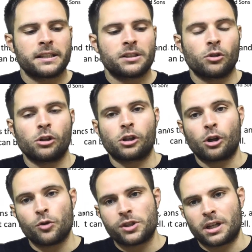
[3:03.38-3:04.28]
still
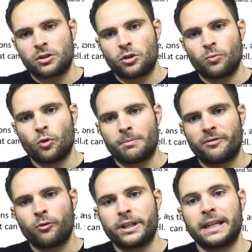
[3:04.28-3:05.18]
closer to the Warhammer
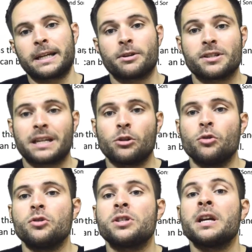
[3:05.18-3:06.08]
40k because they
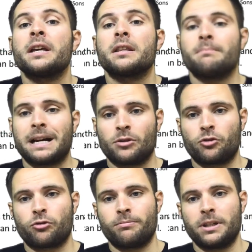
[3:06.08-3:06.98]
use the
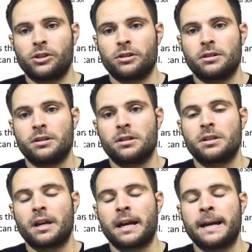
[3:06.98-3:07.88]
Maelstrom
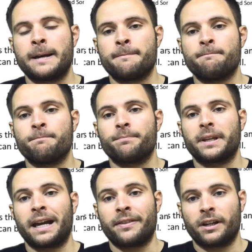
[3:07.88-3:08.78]
missions and
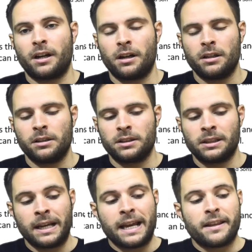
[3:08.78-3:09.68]
cards.
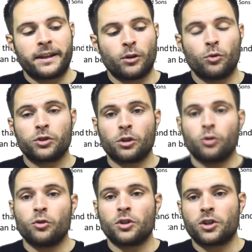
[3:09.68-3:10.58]
They also
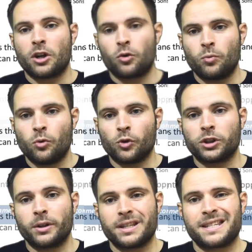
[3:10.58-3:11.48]
use Eternal War.
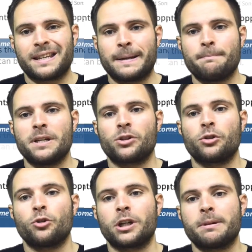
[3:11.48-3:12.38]
So in the same
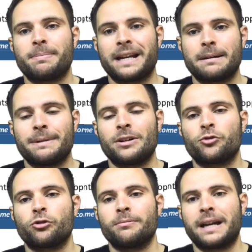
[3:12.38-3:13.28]
mission, you're going to be playing a
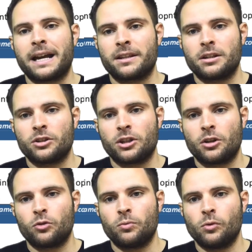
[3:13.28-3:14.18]
Maelstrom and an
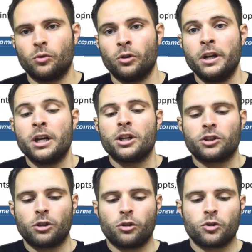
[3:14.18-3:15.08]
Eternal War.
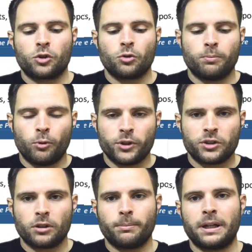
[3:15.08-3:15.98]
So you can score
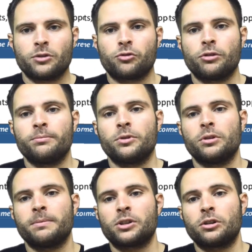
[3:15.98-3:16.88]
points on the Maelstrom
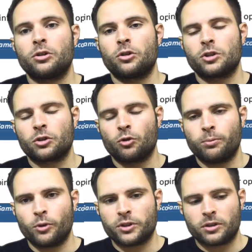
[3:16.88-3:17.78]
mission. You can score
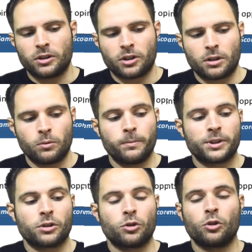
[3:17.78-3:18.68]
points on the Eternal War
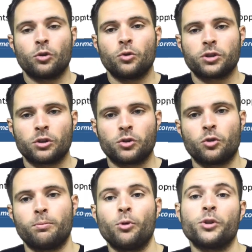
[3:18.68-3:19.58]
mission. You can also
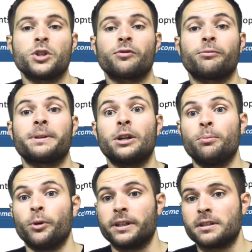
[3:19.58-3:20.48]
score points from kill
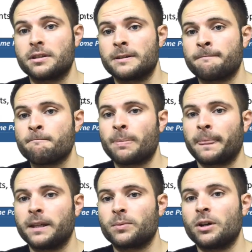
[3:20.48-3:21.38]
points
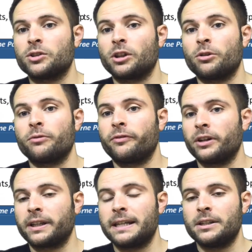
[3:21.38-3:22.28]
as well. So
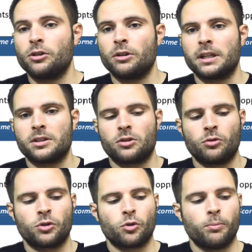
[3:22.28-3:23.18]
for killing units,
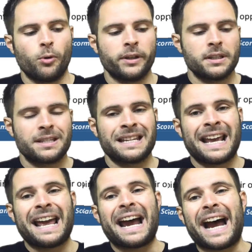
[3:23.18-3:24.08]
you score points.
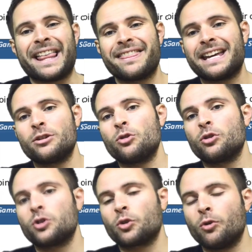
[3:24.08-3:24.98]
And then you
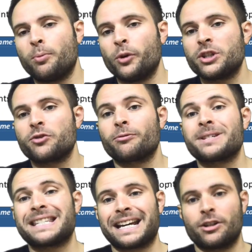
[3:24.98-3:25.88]
can score points from
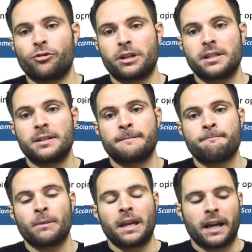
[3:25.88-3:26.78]
secondaries.
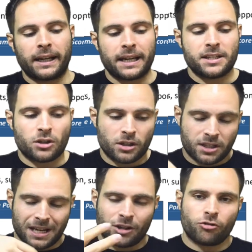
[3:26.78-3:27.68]
Okay, so your
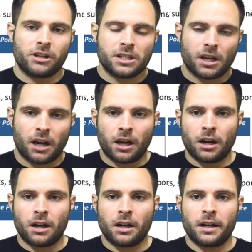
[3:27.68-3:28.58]
secondaries
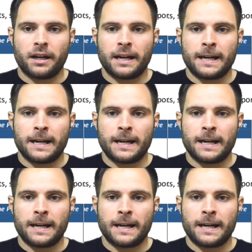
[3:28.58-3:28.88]
are